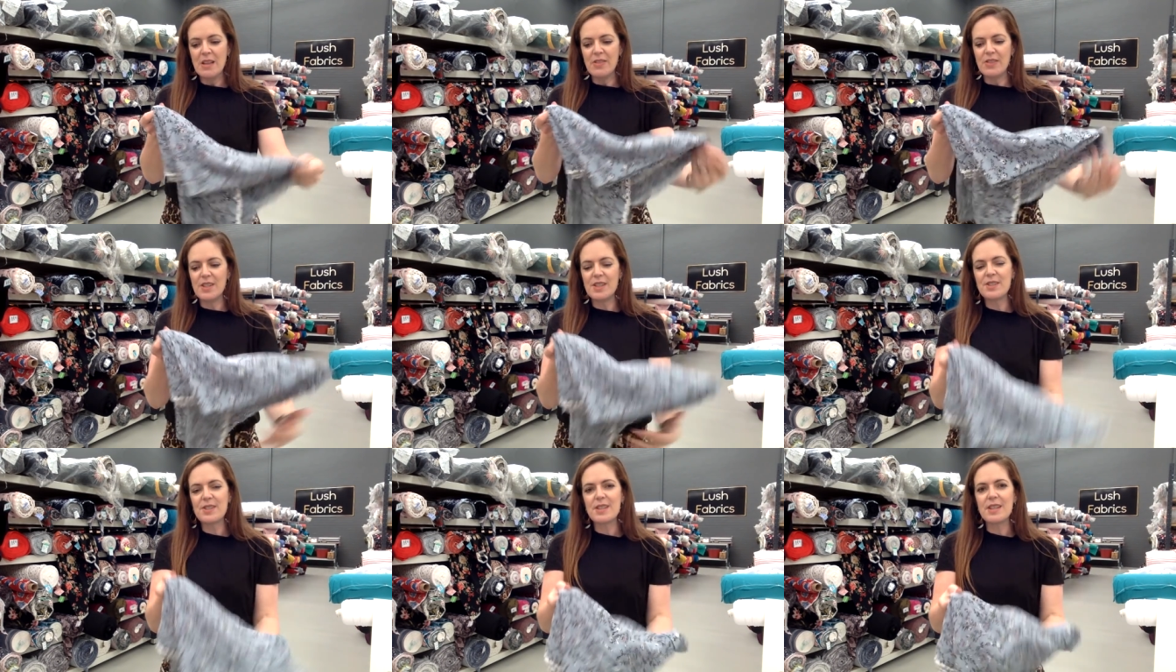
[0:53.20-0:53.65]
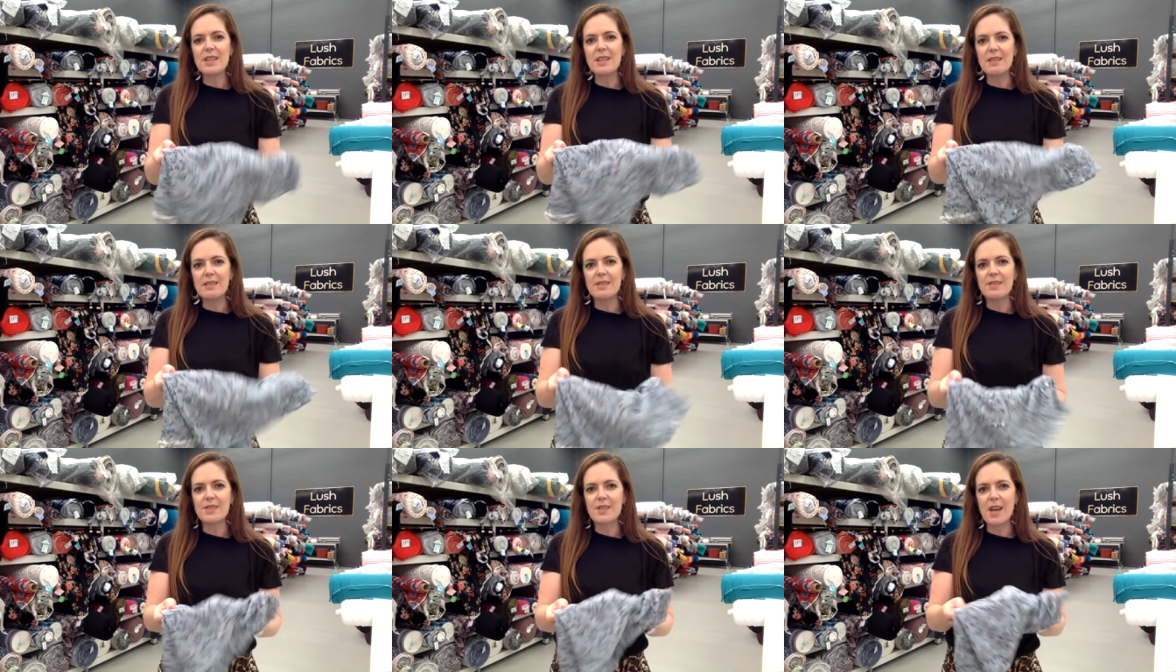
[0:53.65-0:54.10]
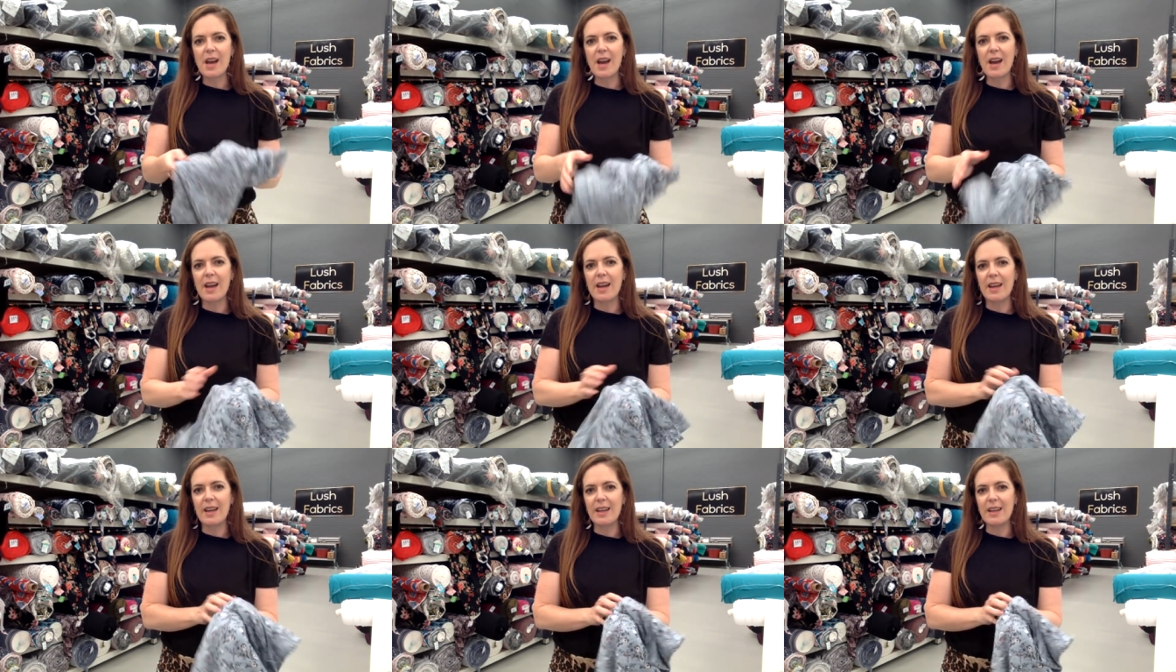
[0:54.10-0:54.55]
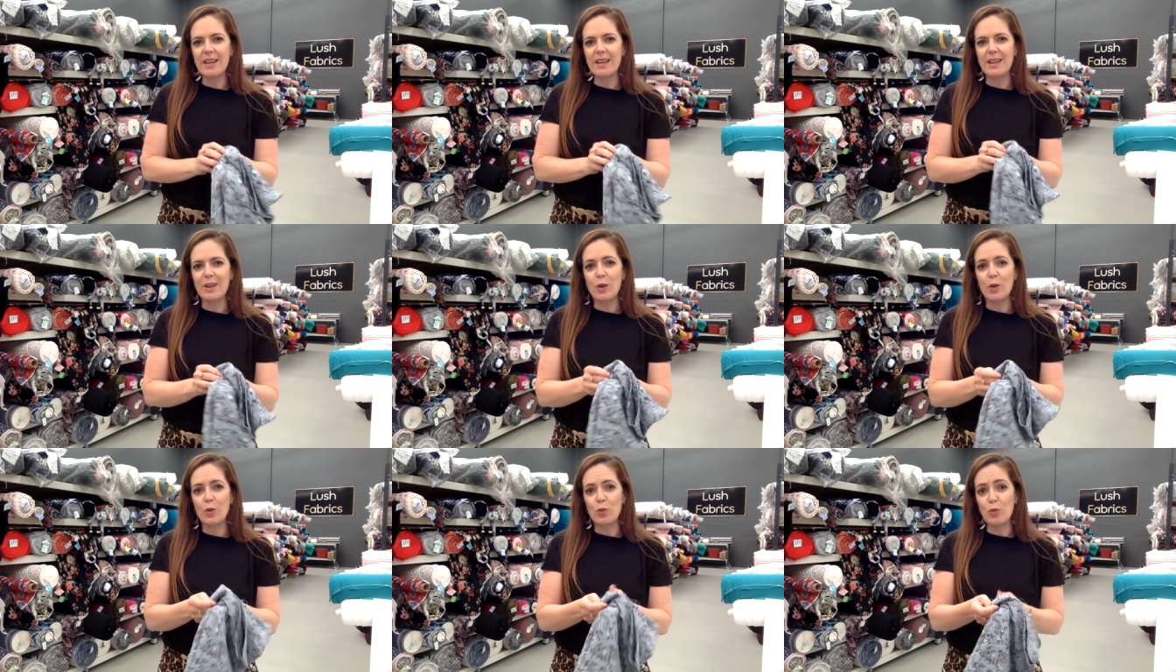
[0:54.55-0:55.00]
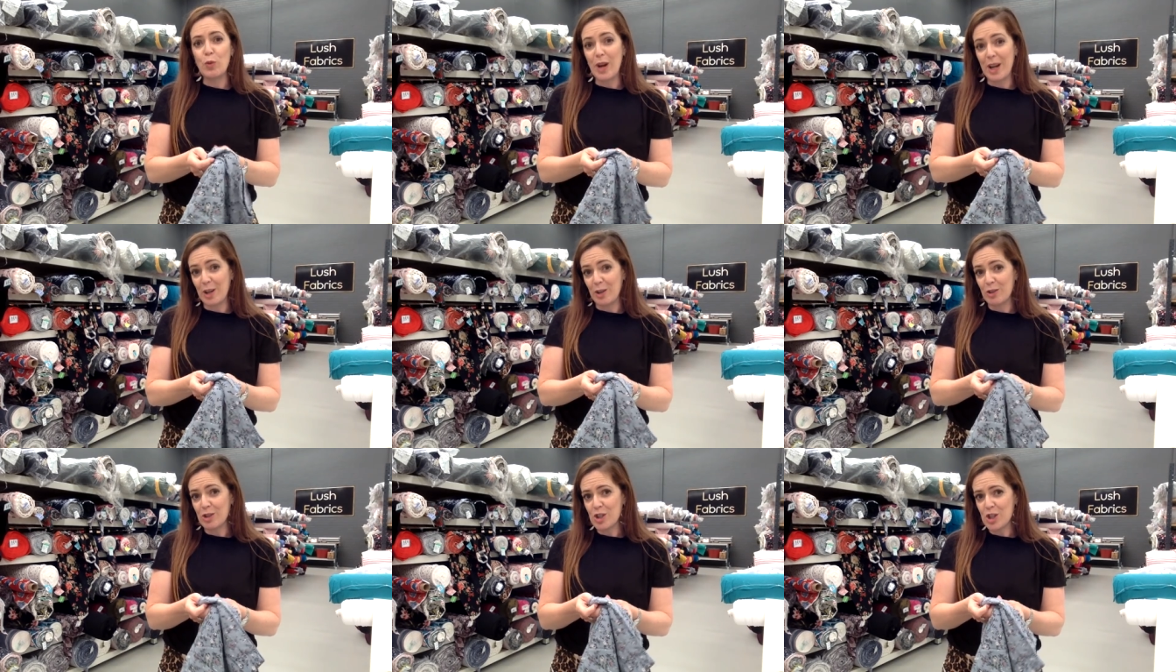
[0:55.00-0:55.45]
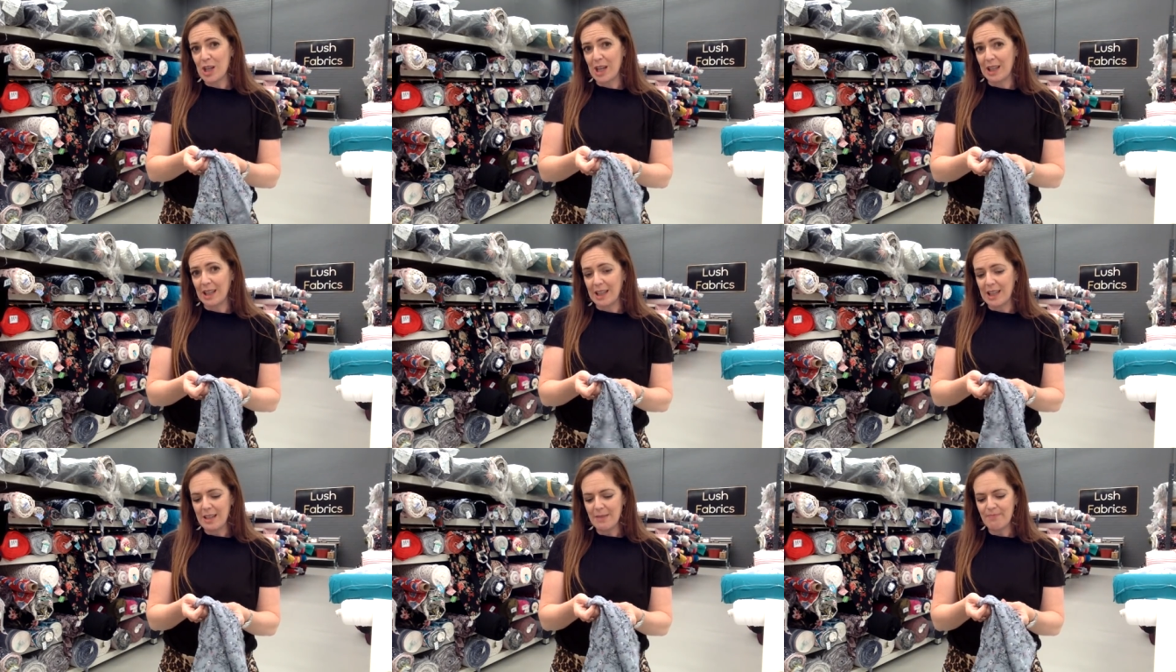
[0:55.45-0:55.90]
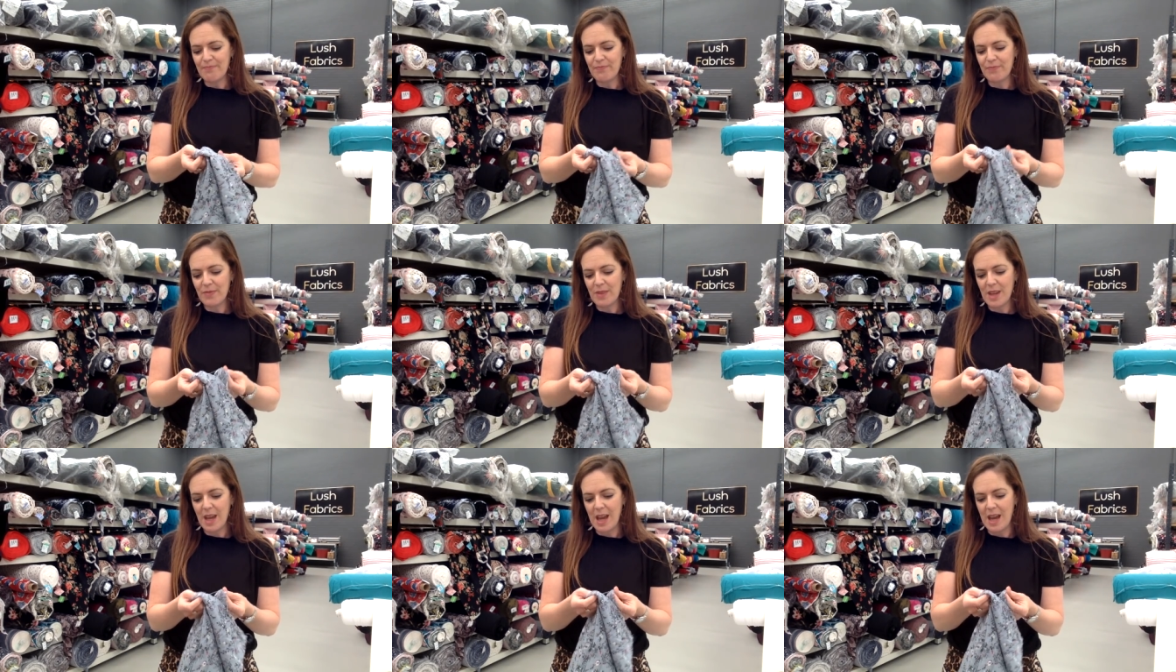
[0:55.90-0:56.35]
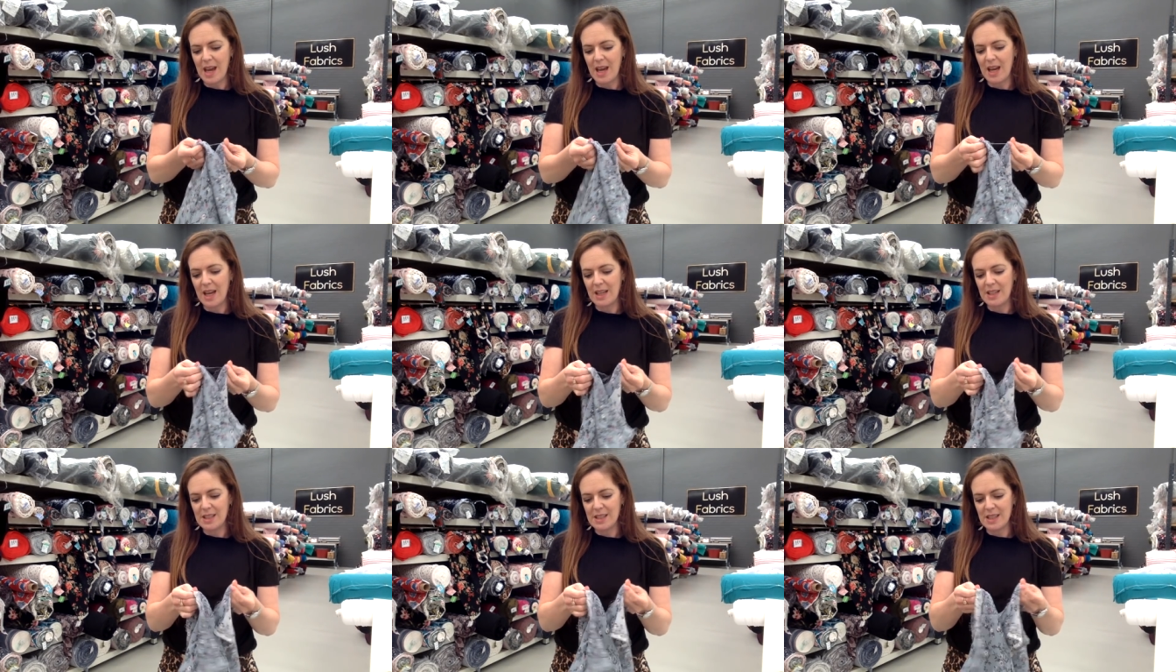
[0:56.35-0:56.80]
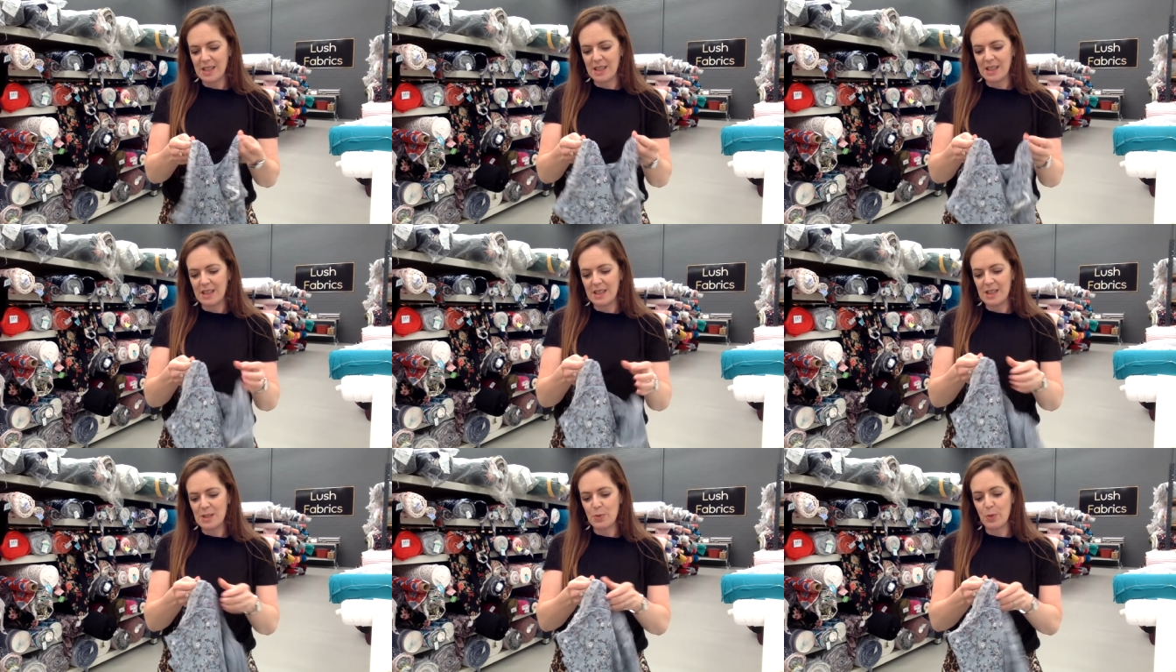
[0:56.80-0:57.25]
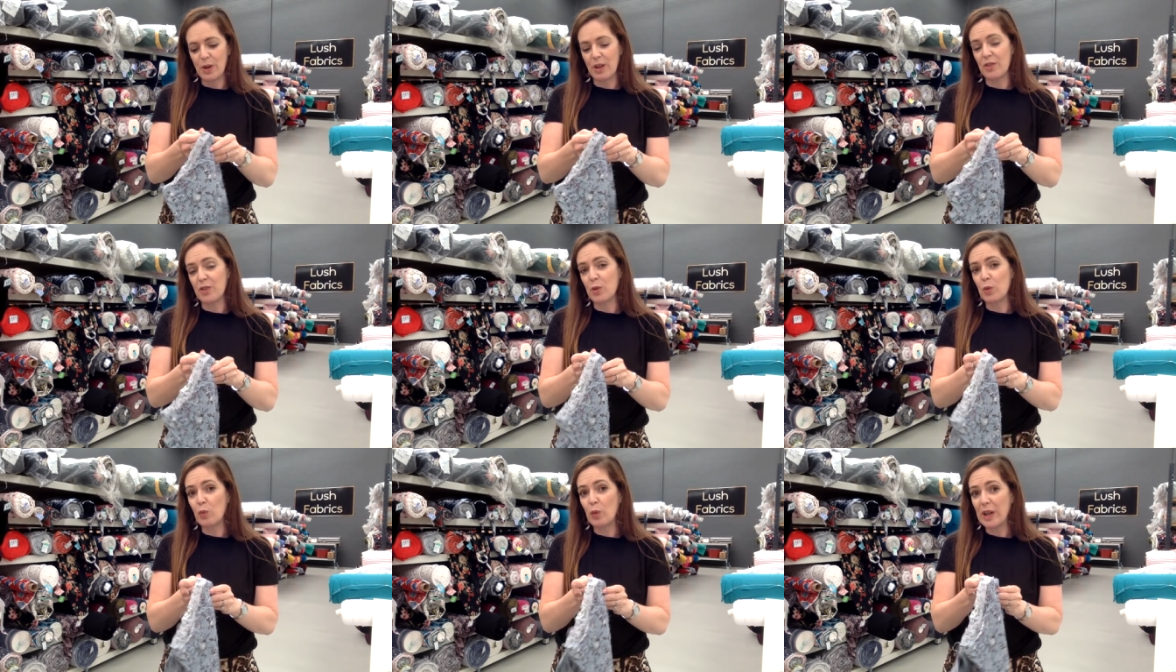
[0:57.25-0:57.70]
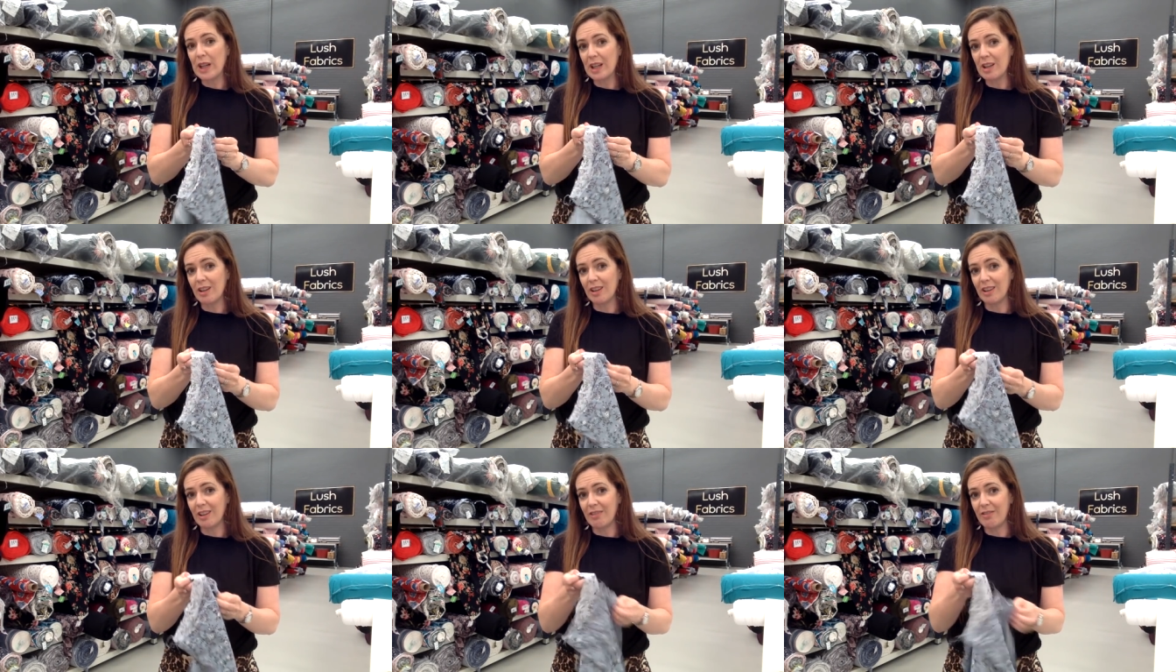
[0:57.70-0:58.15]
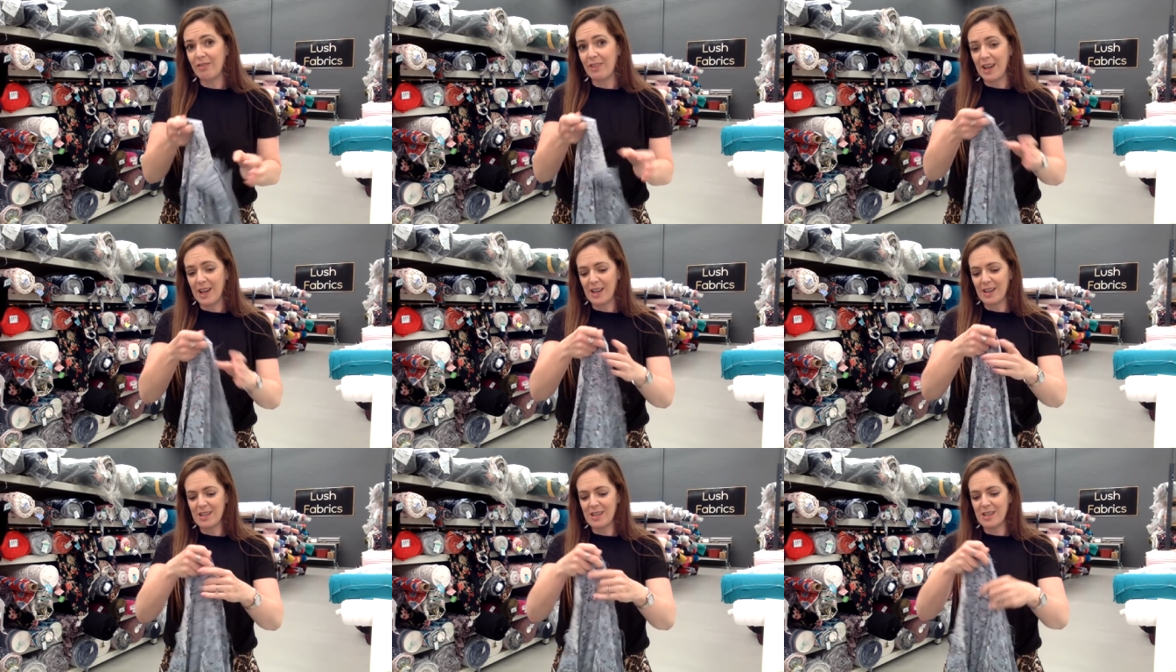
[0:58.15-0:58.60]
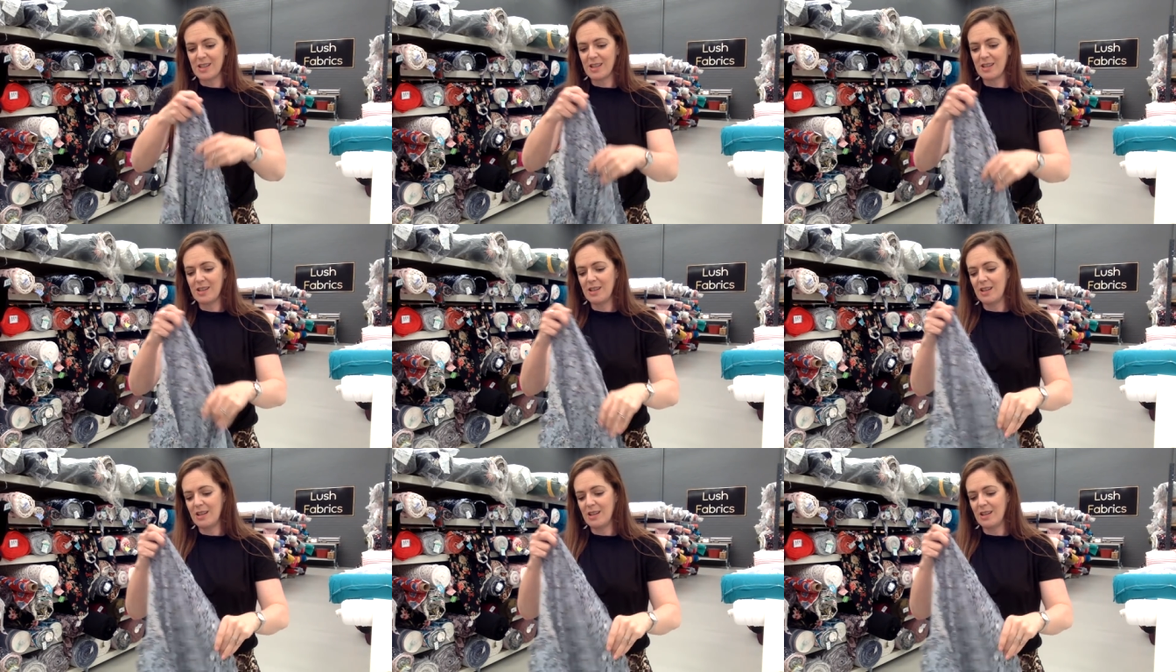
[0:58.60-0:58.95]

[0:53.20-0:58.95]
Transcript: This is a rayon challis, and it is one of the wrinkle effect